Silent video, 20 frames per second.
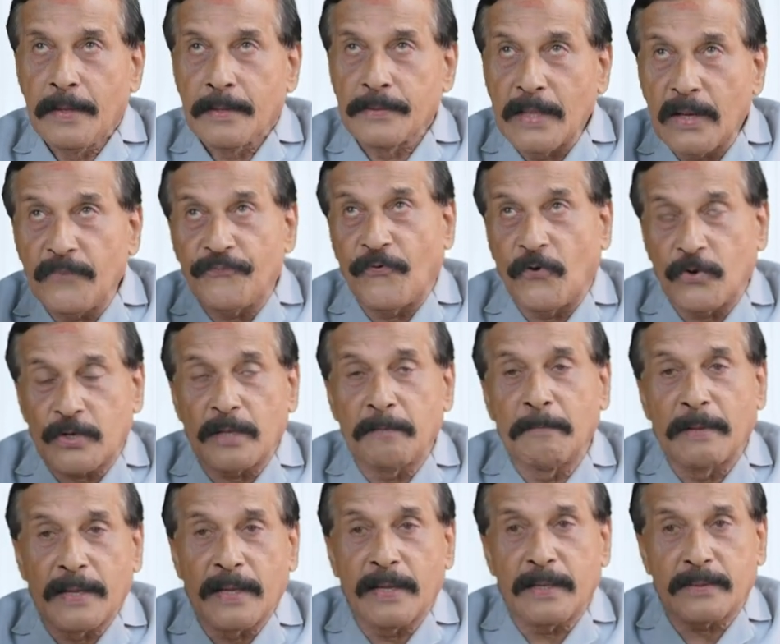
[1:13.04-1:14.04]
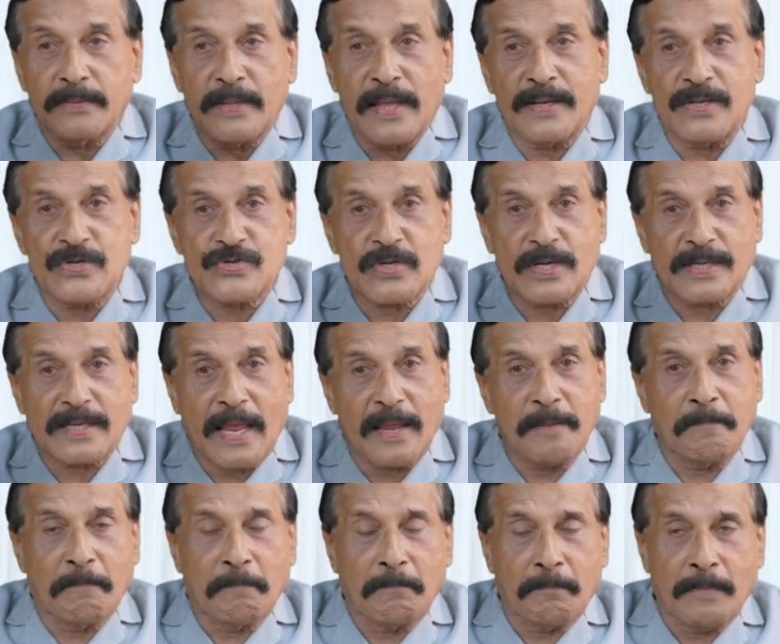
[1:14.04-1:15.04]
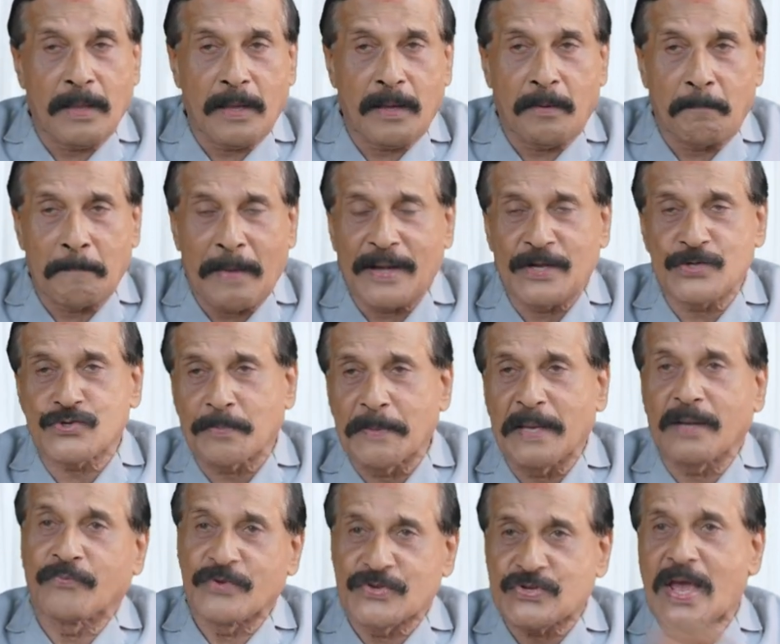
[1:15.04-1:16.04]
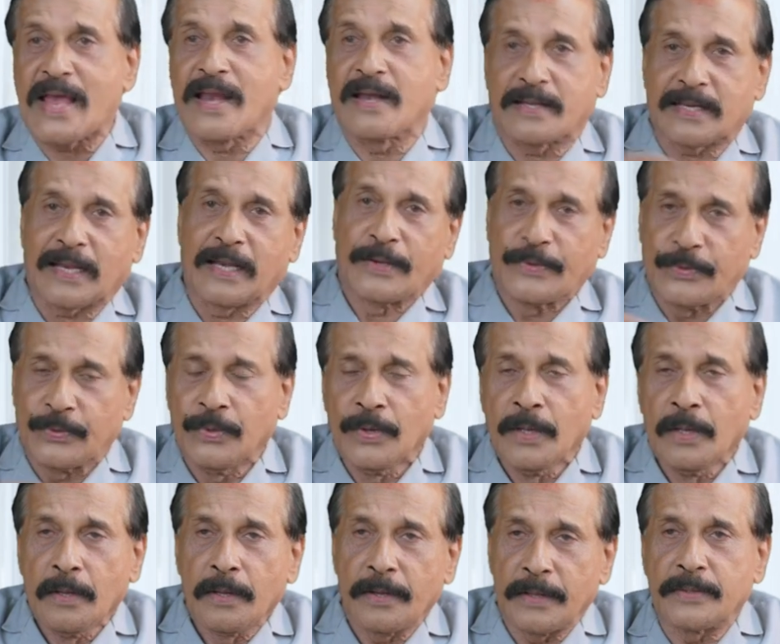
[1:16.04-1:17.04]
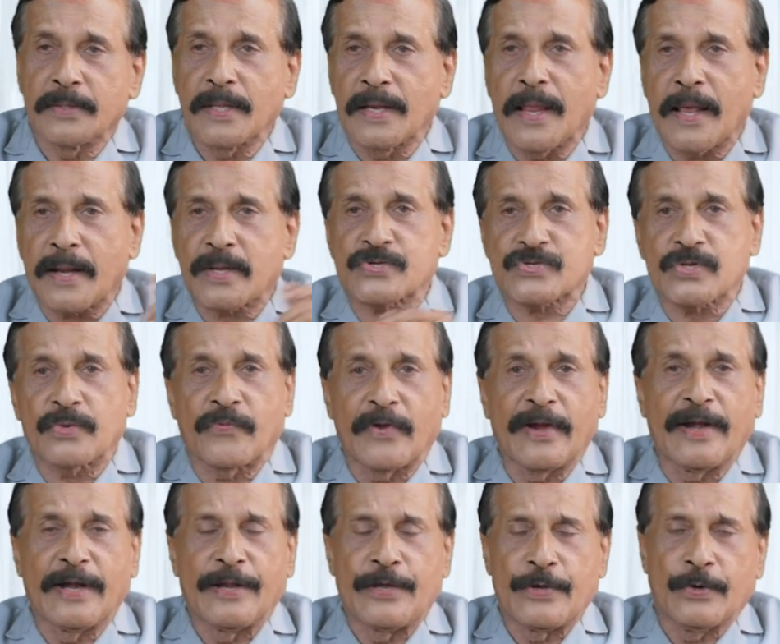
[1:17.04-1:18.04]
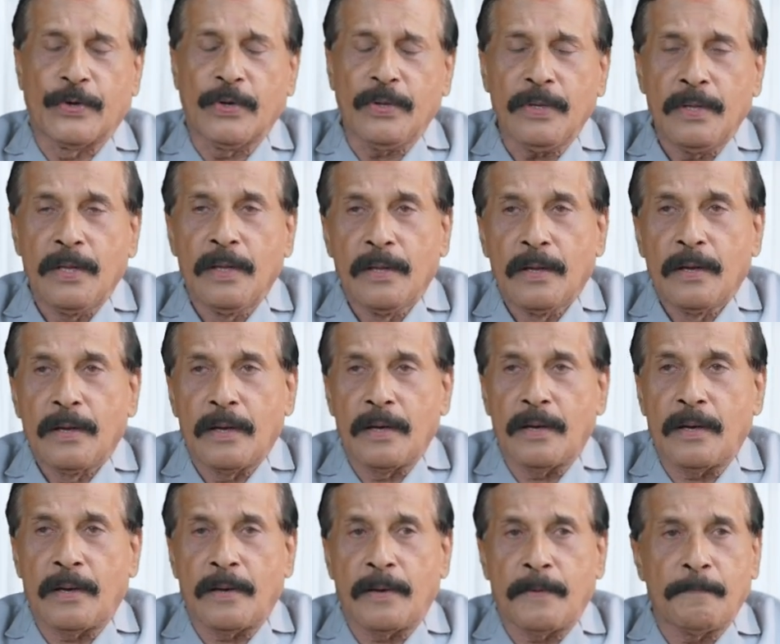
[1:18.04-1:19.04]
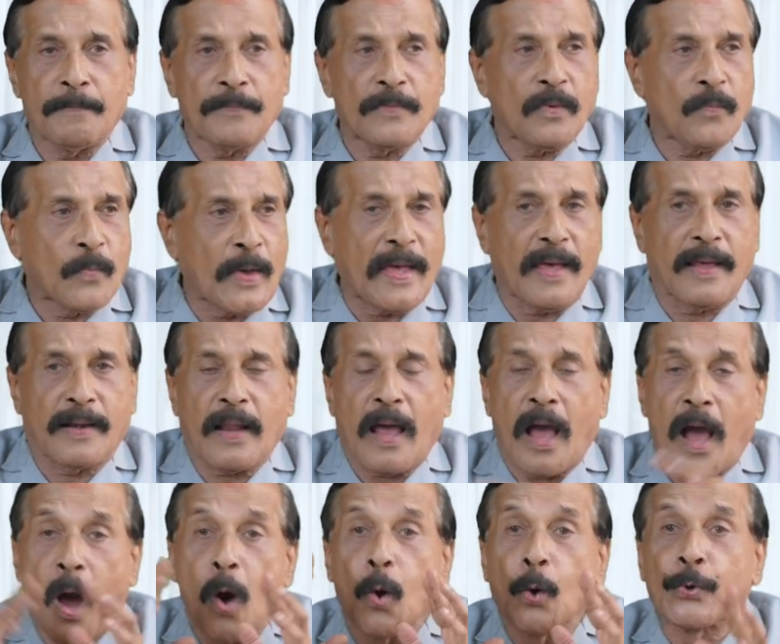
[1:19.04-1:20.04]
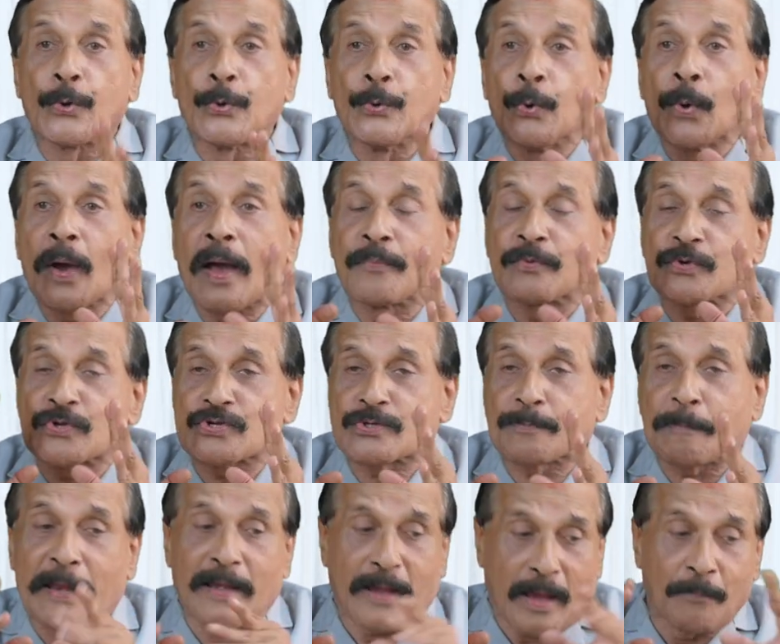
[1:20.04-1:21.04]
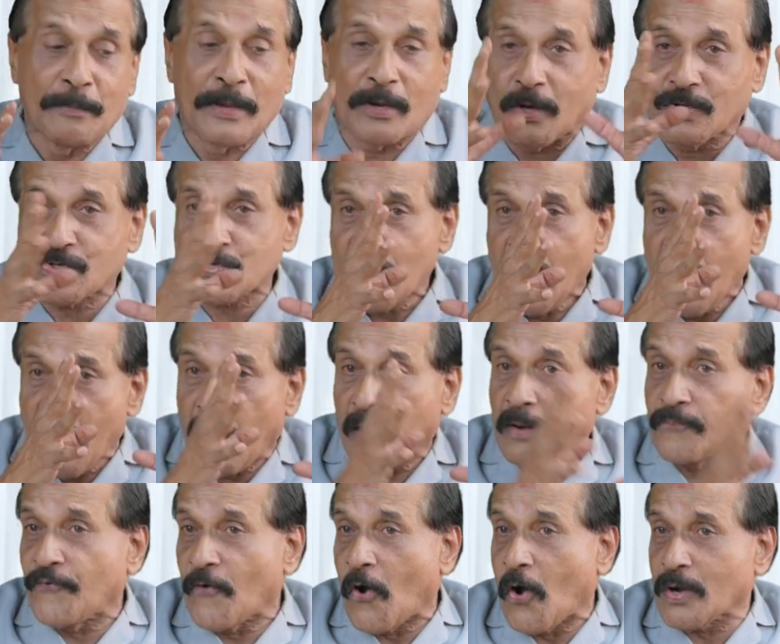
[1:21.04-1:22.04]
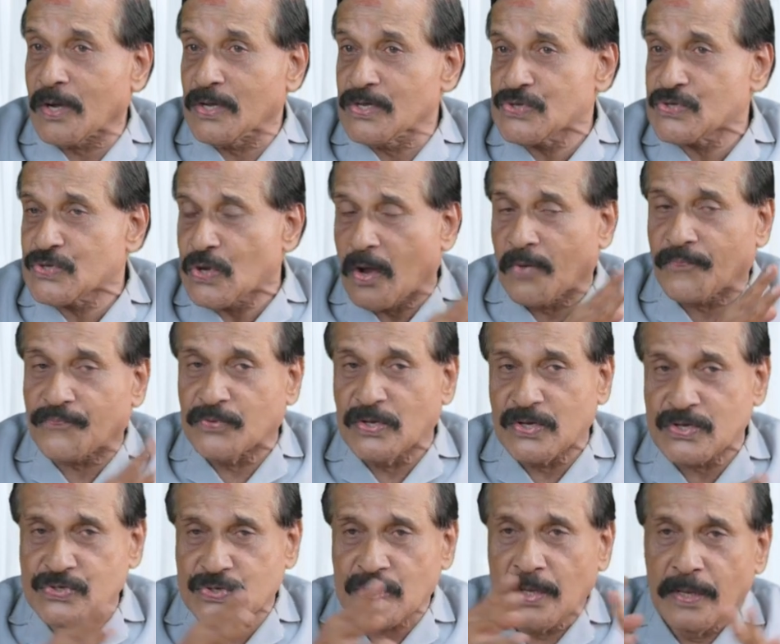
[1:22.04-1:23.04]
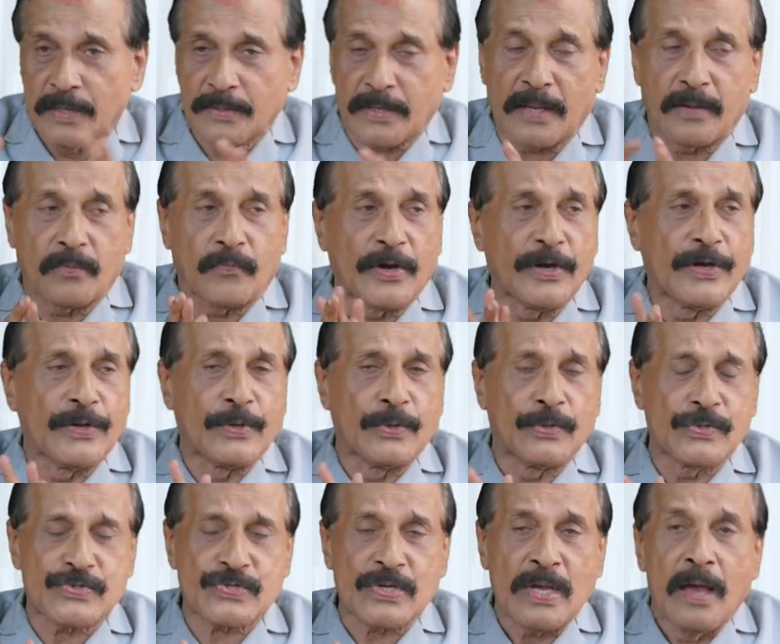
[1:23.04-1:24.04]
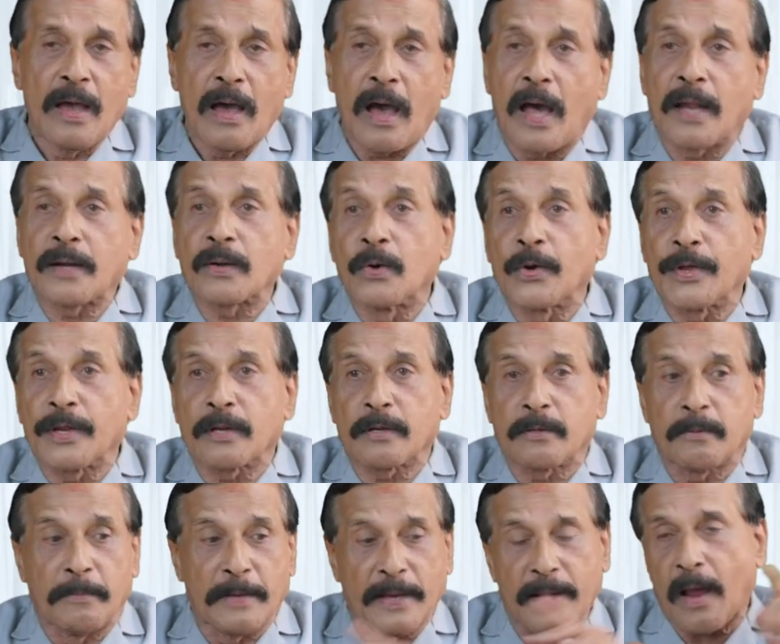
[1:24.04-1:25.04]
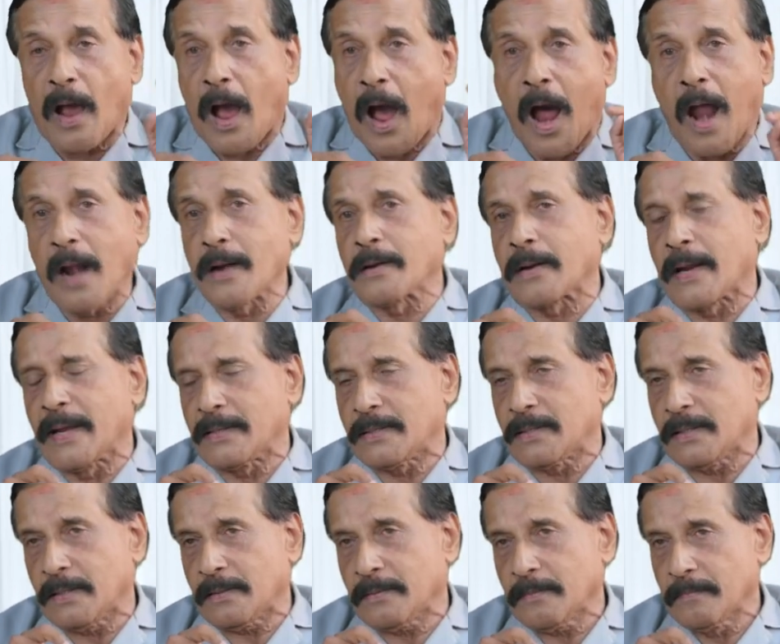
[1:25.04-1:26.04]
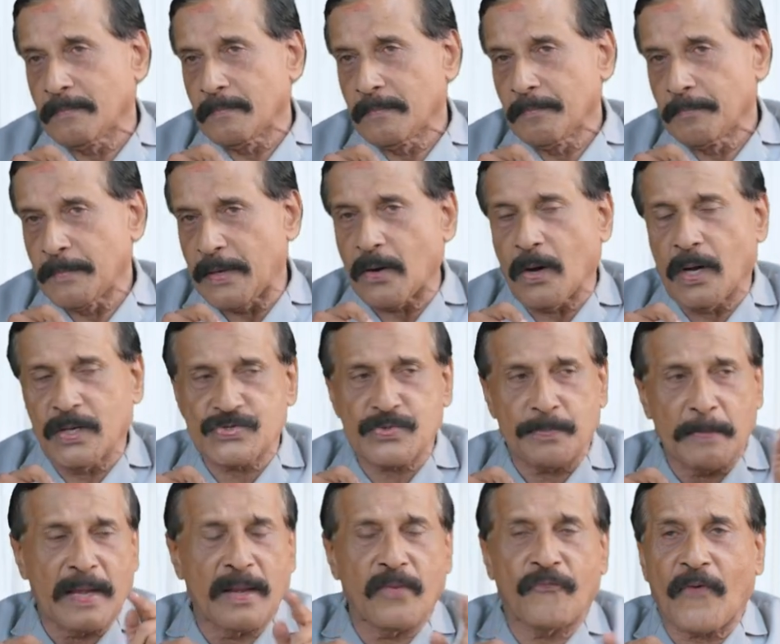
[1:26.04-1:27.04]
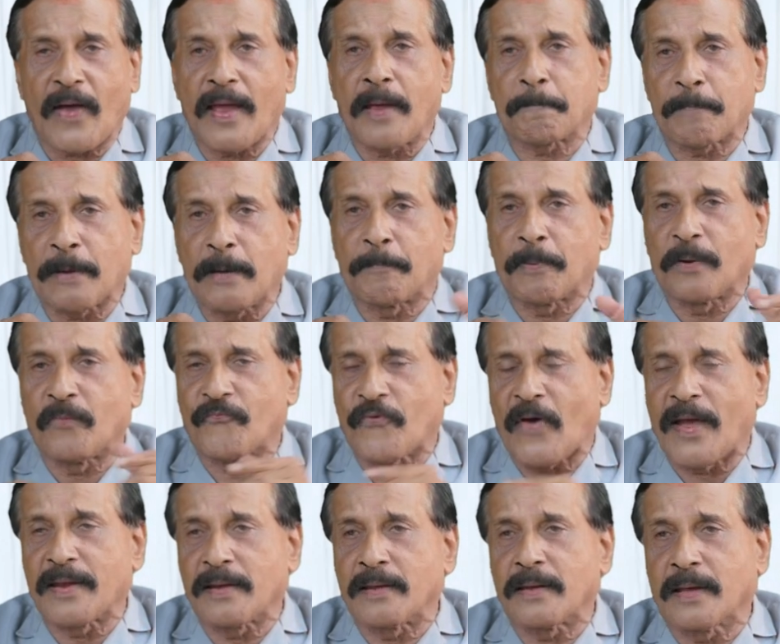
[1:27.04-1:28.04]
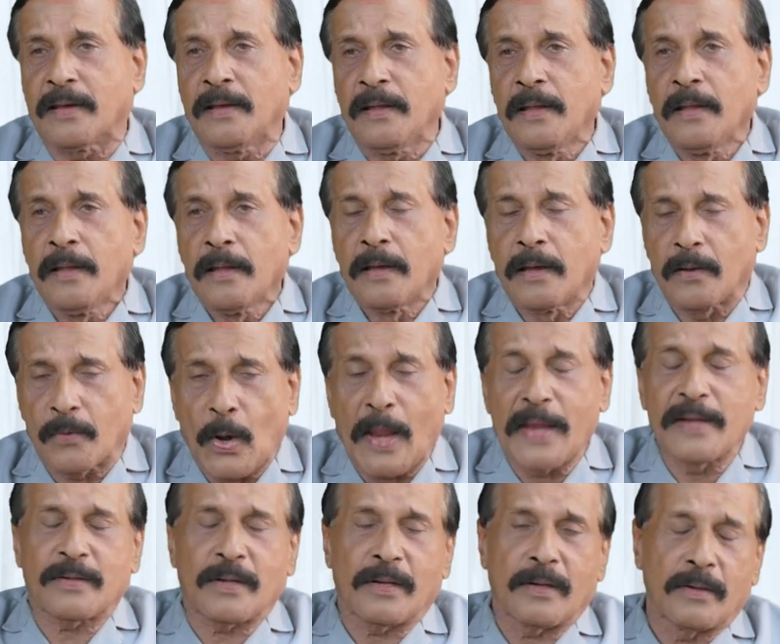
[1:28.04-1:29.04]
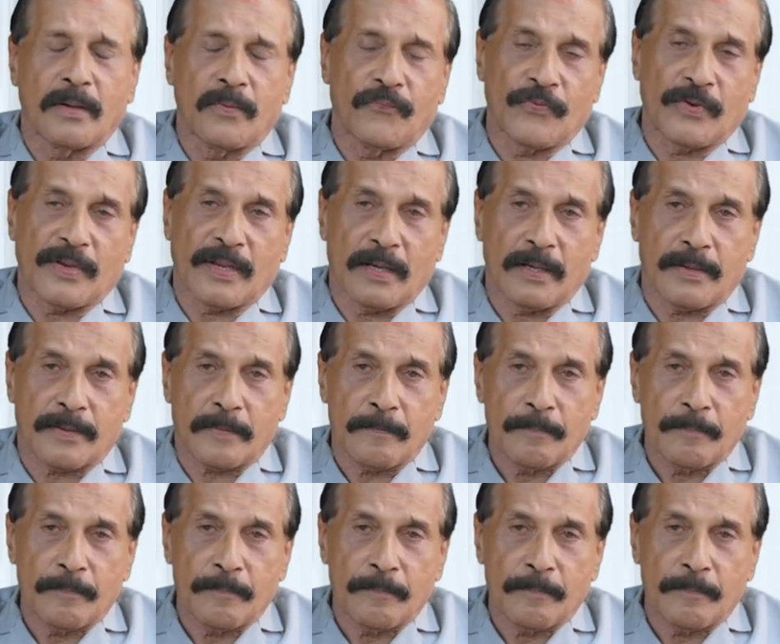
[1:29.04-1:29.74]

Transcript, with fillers: The forty minute, there is a time uh, management which I will tell you in the next video, uh, where how you have to spend, uh, because our focus of these ten videos are going to be on writing, because many five people find uh, writing difficult.